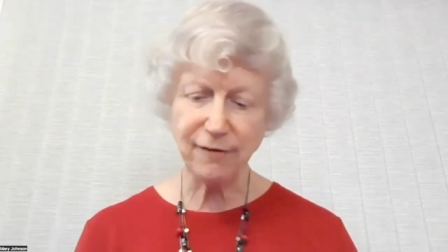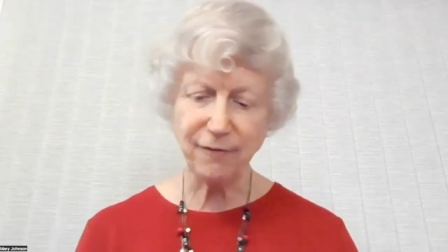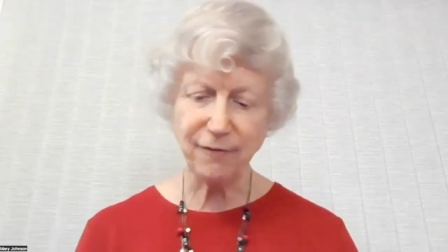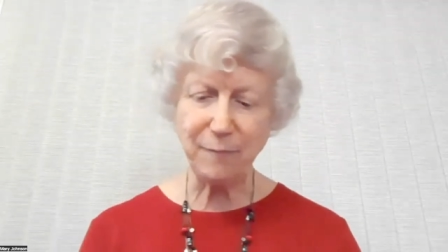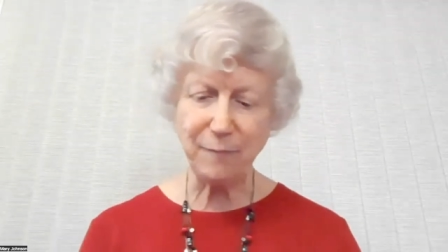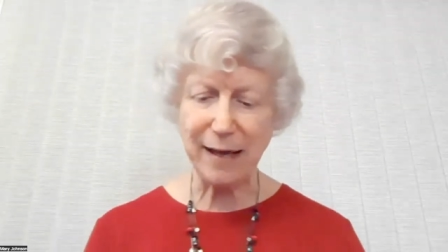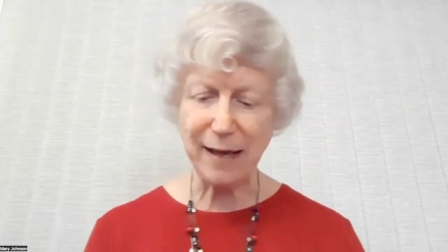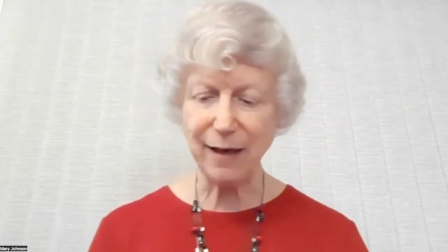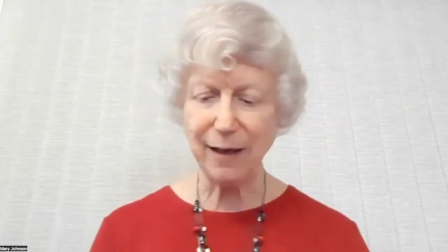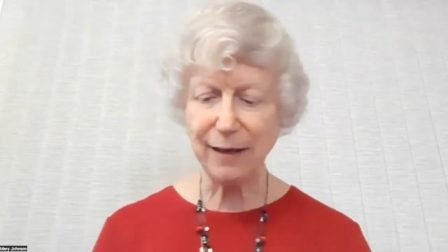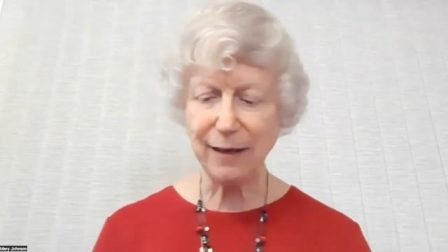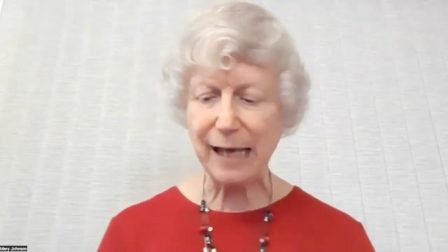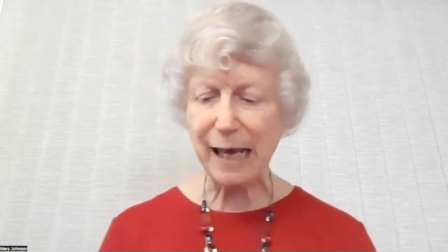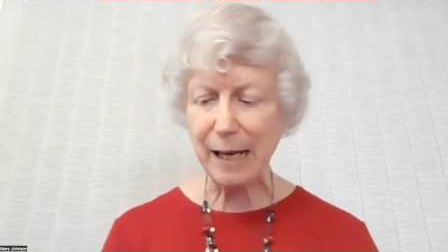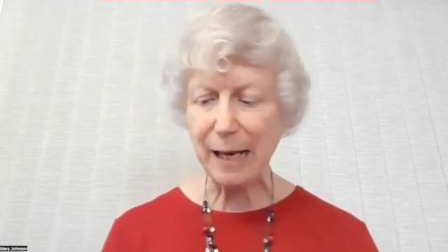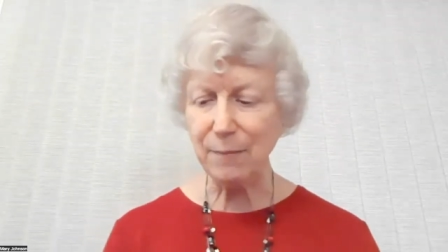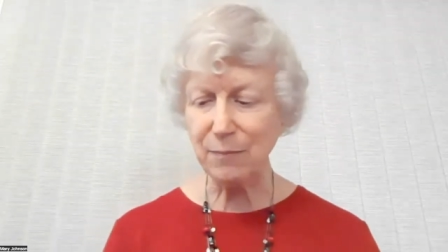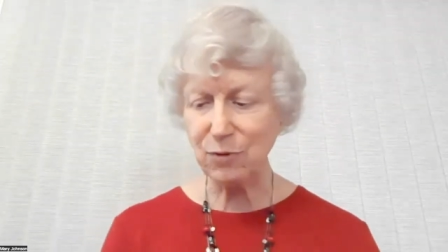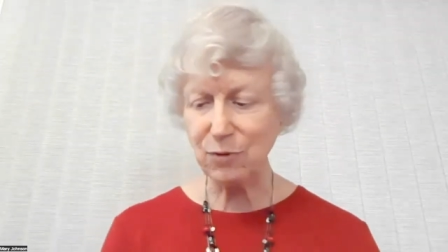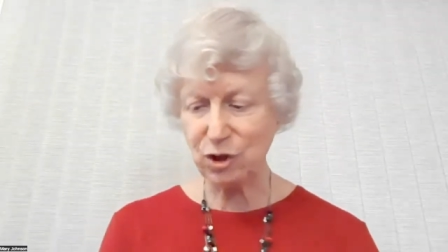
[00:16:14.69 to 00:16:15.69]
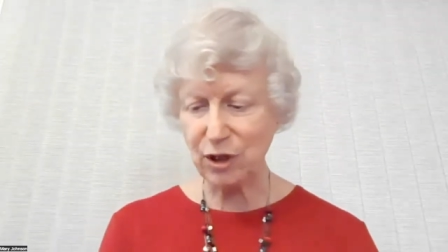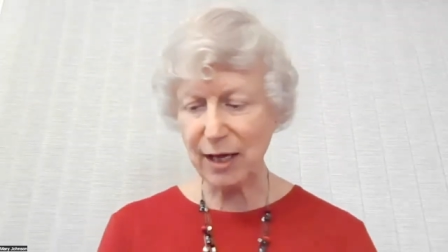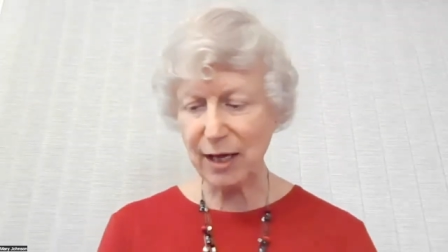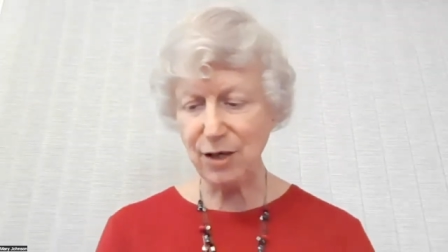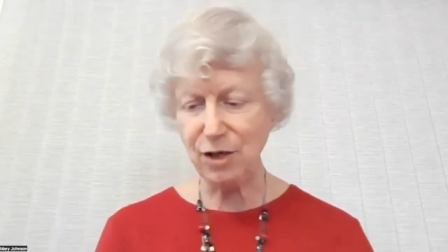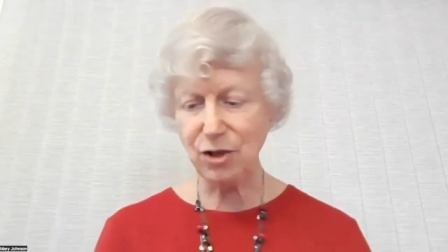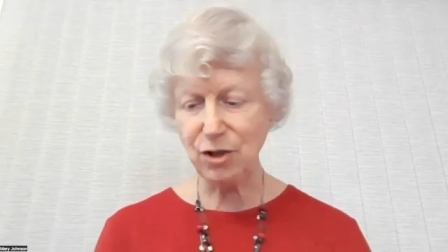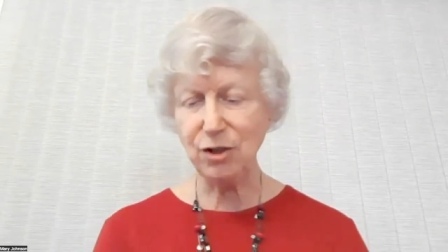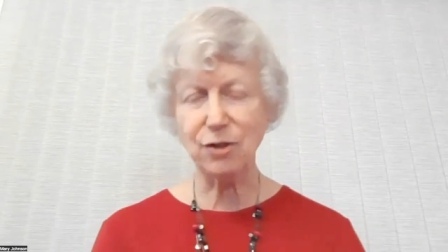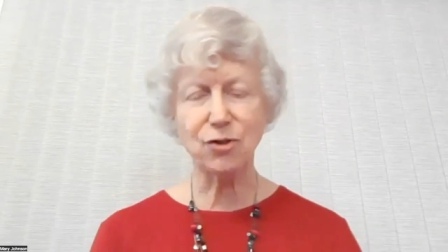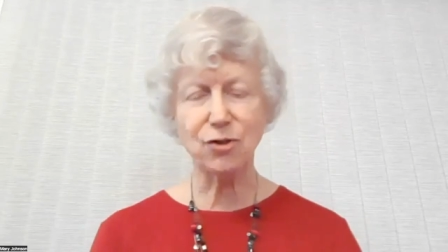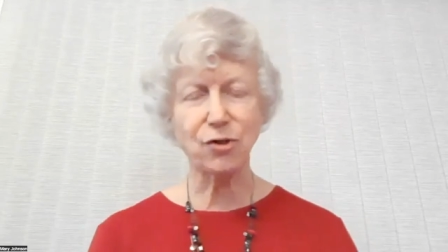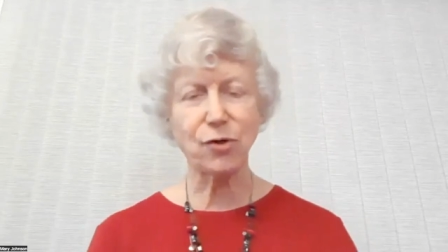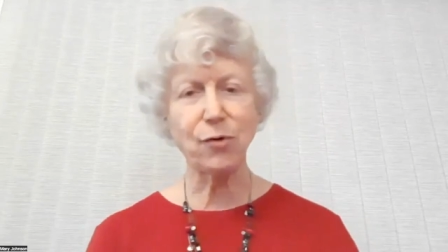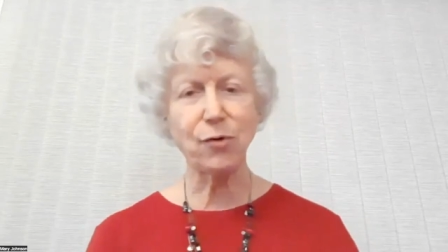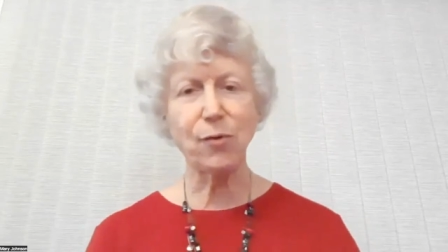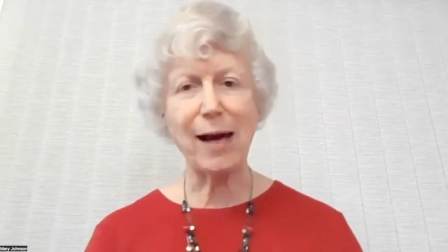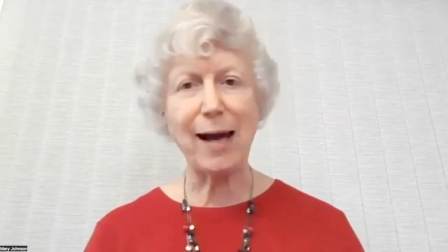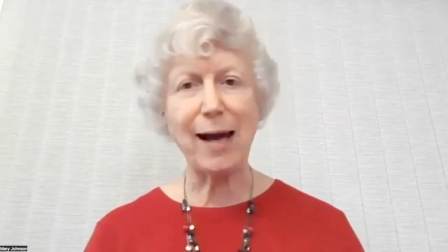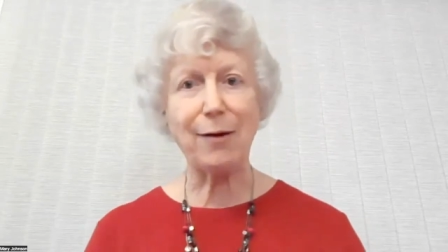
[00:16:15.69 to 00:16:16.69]
of making name changes
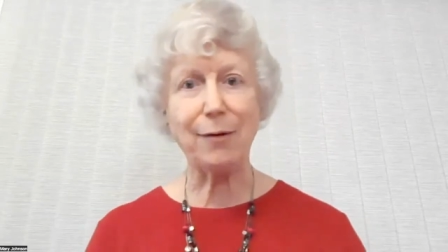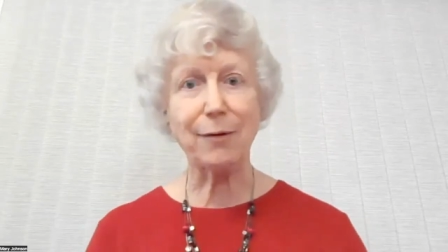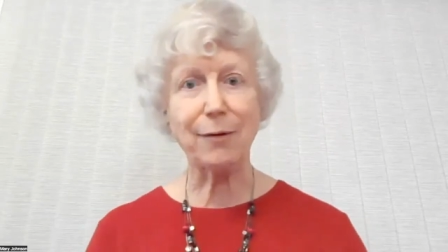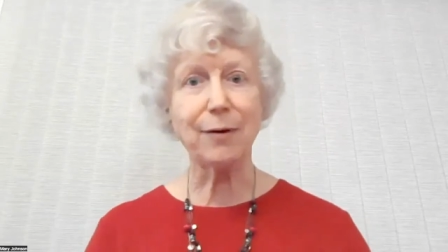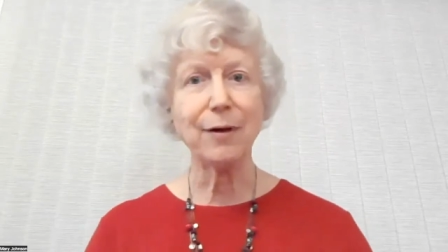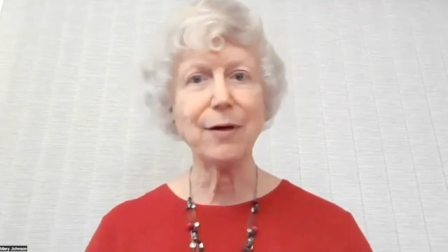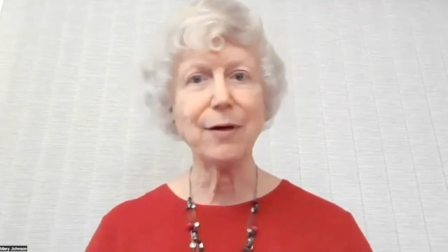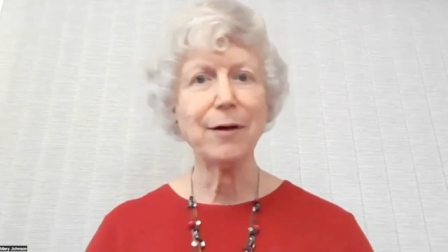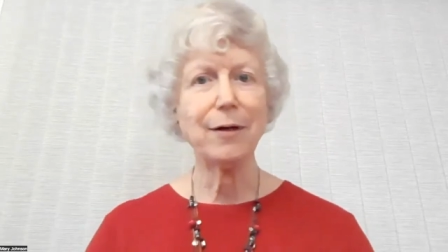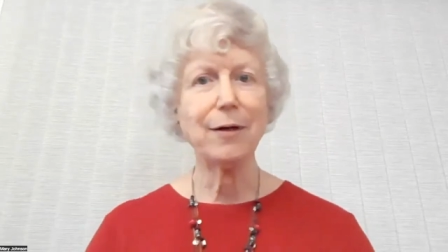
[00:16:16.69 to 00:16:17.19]
throughout